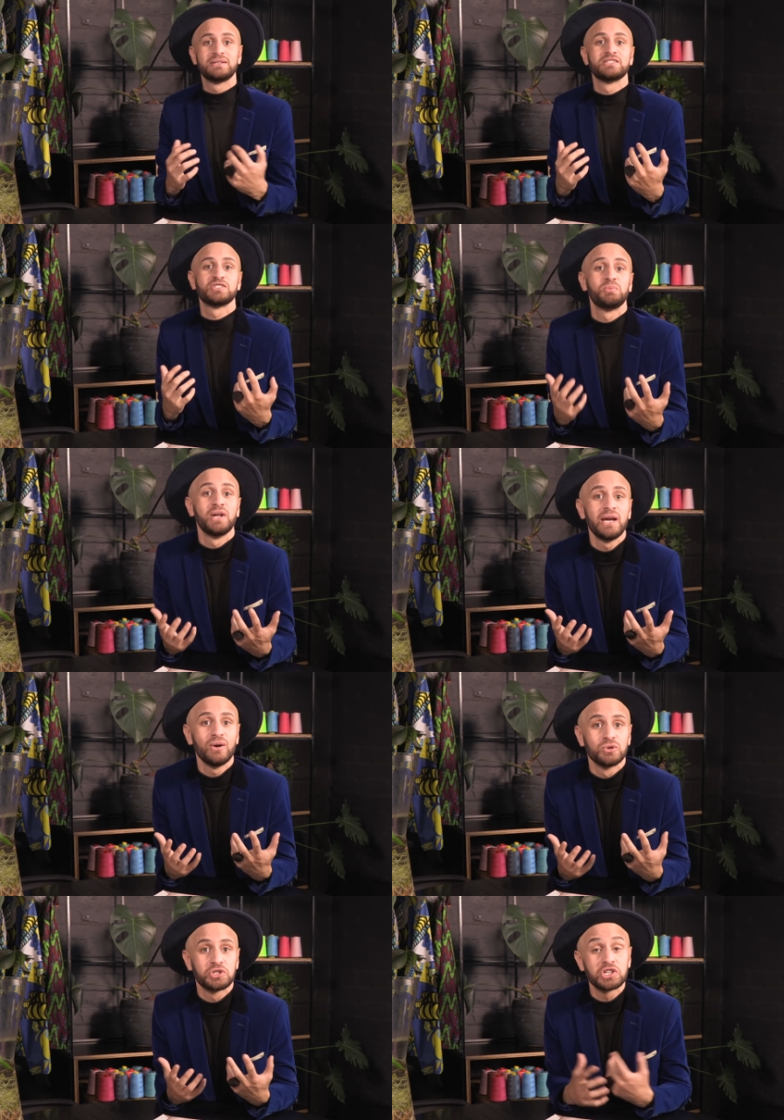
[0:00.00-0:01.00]

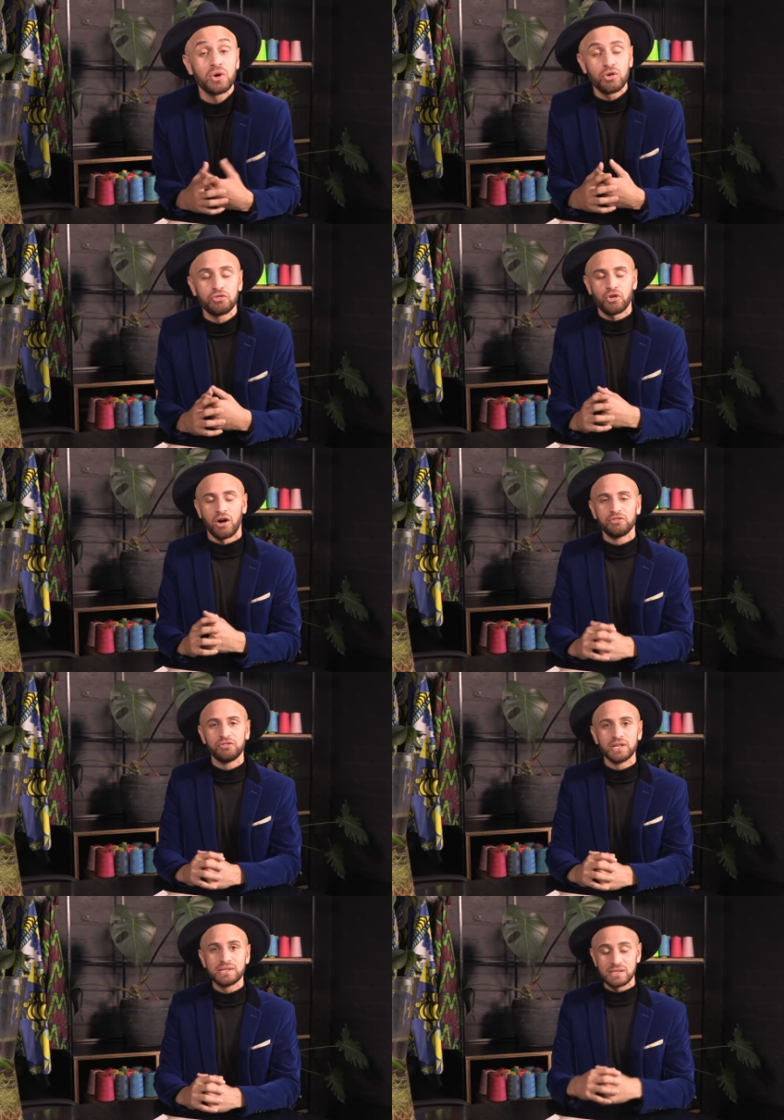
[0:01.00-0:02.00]
Display or show off
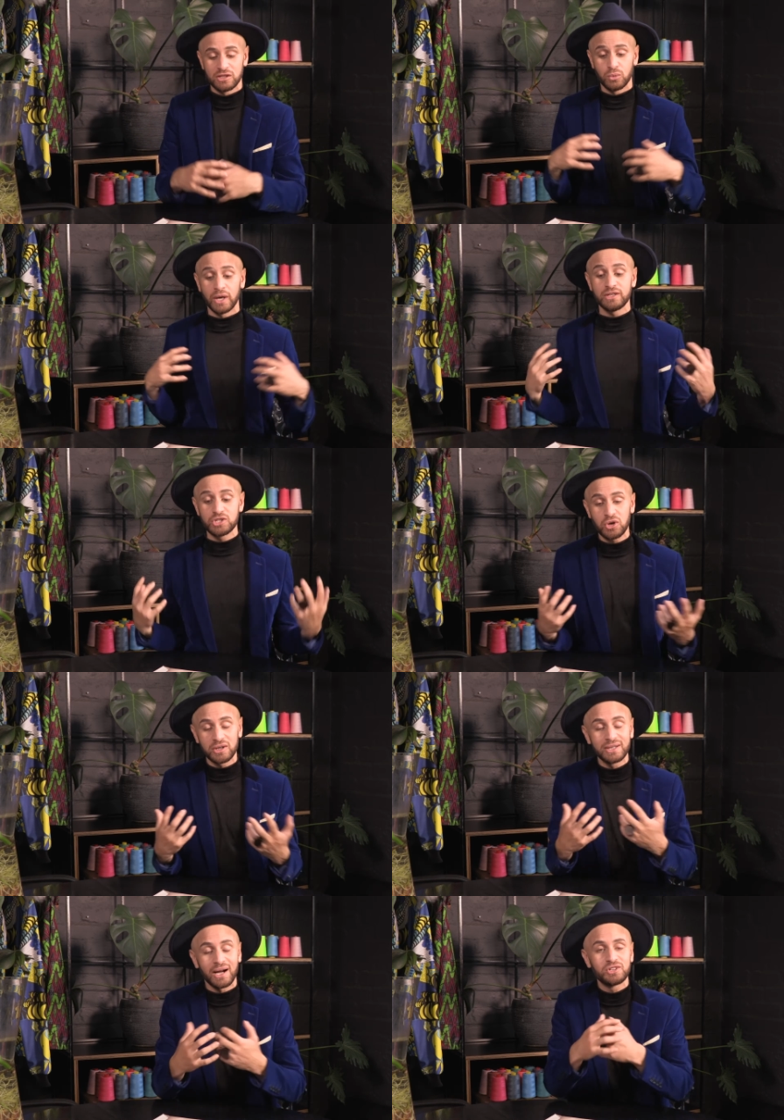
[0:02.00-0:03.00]
confidence in the way that you
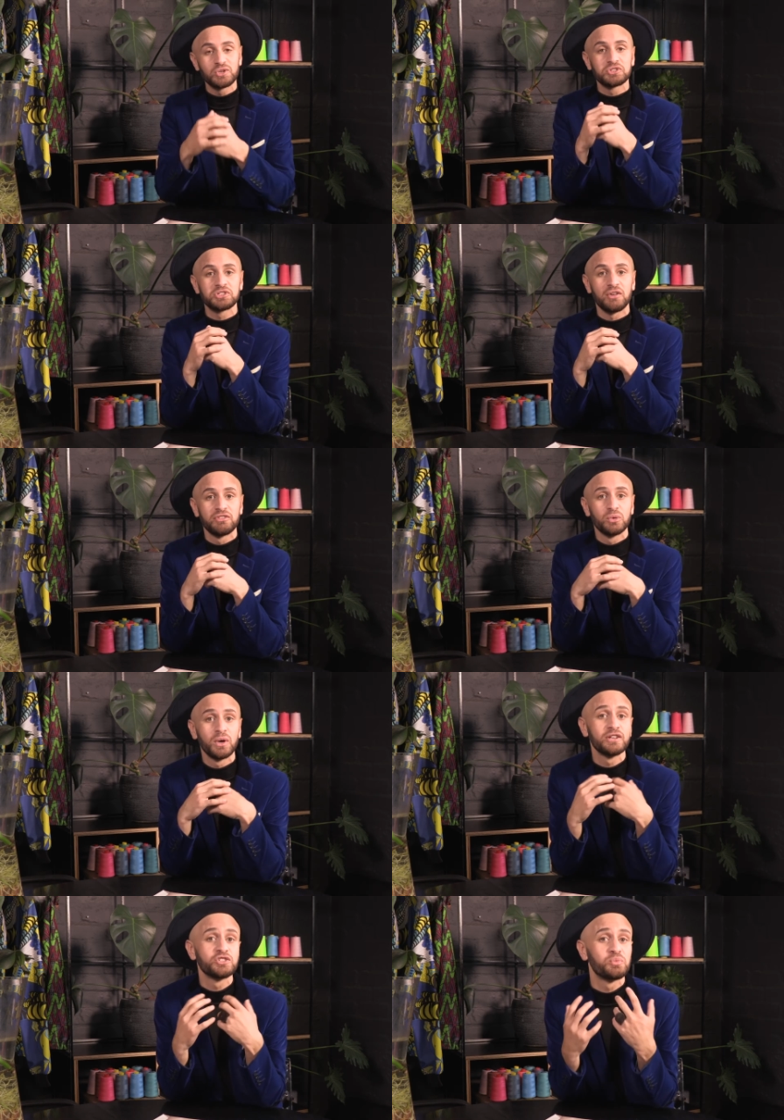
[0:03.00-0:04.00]
conduct yourself, in the
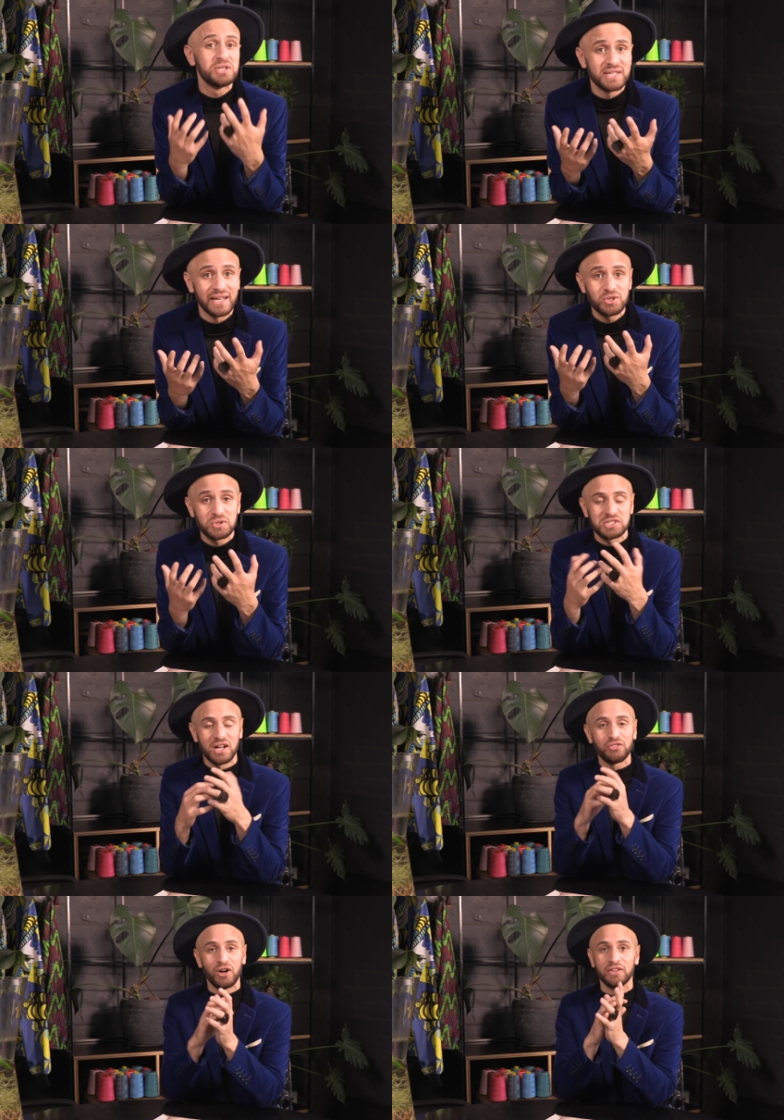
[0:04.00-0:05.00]
way that you present
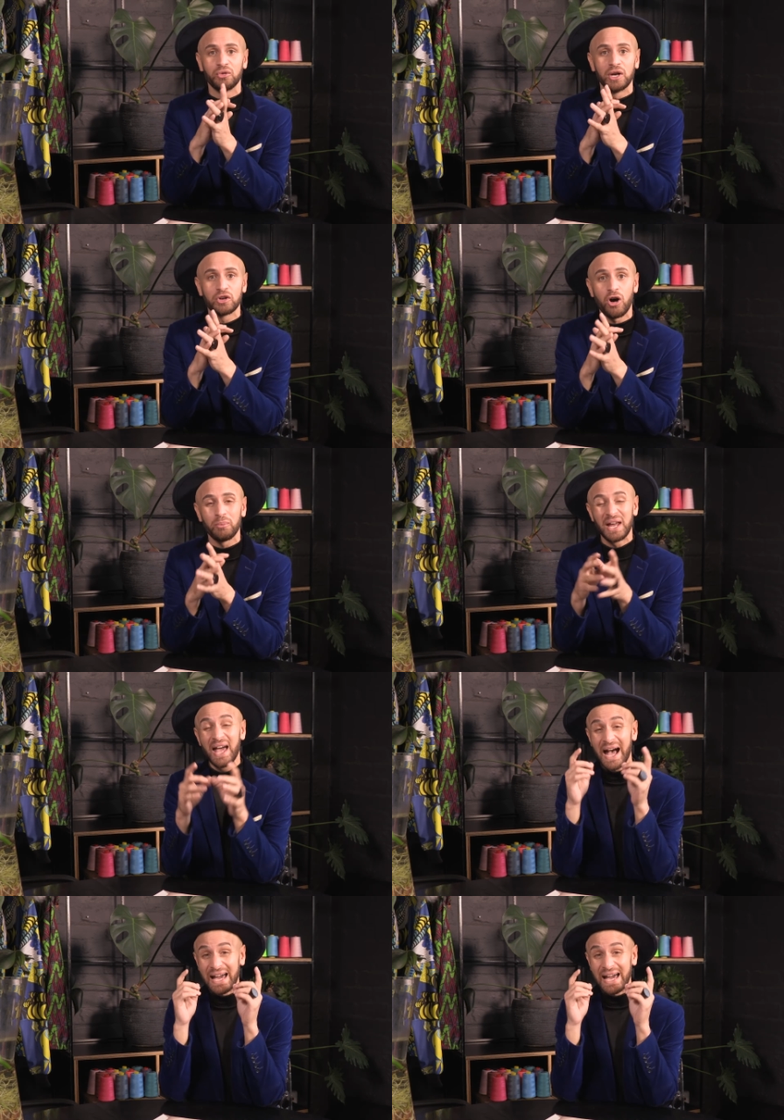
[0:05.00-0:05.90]
yourself on the red carpet.